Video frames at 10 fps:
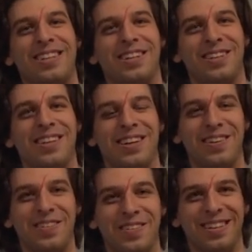Thank
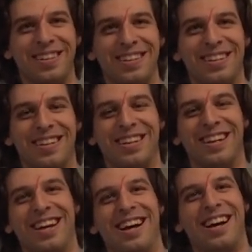you.
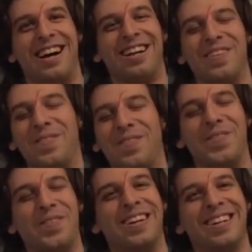I love you.